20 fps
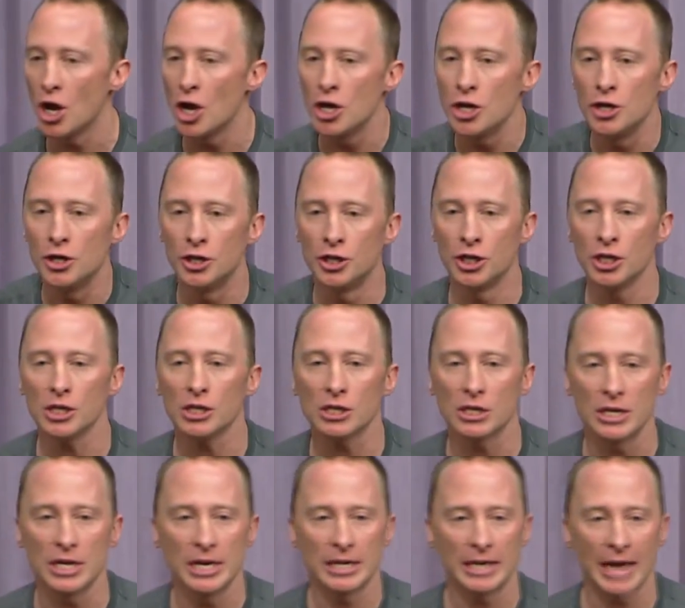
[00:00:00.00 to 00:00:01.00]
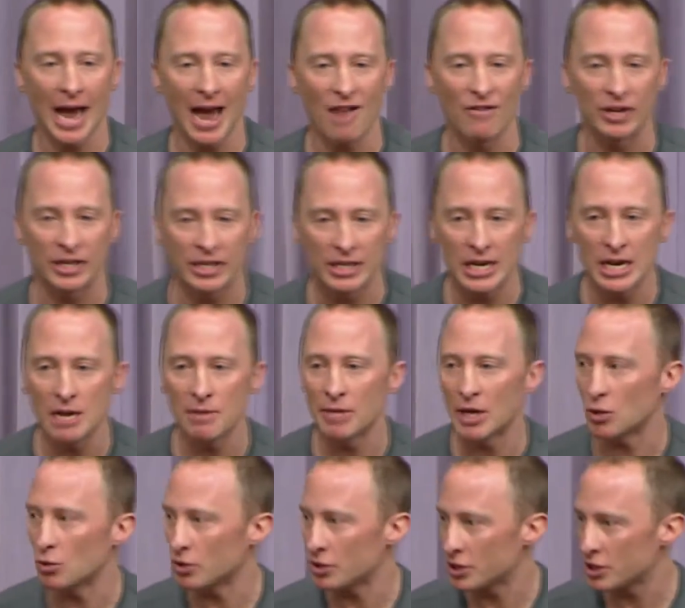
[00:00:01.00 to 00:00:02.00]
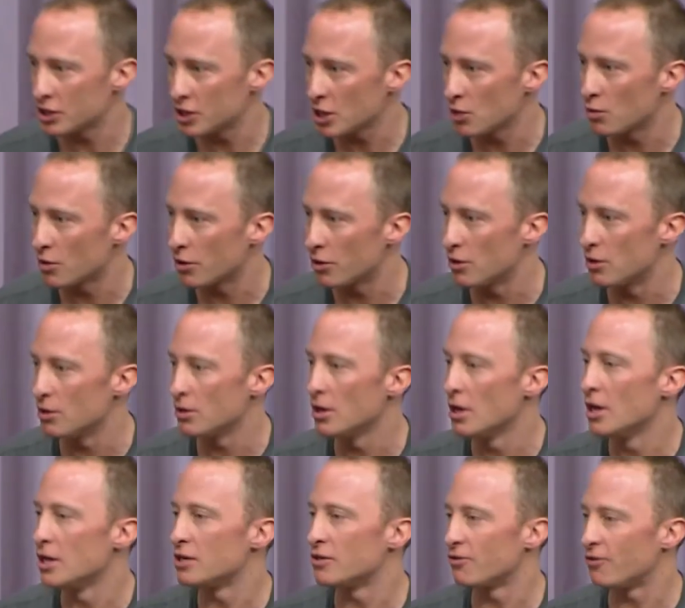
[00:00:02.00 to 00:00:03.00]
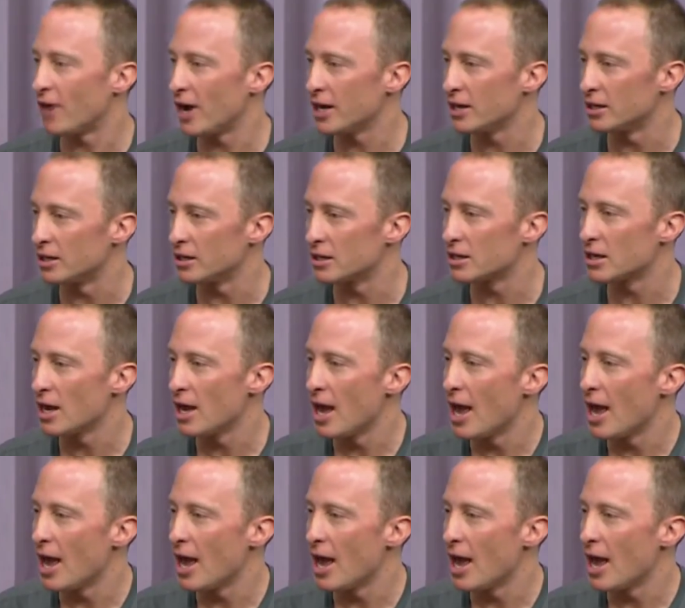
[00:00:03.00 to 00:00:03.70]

You just need to have a team that will stick with you to find it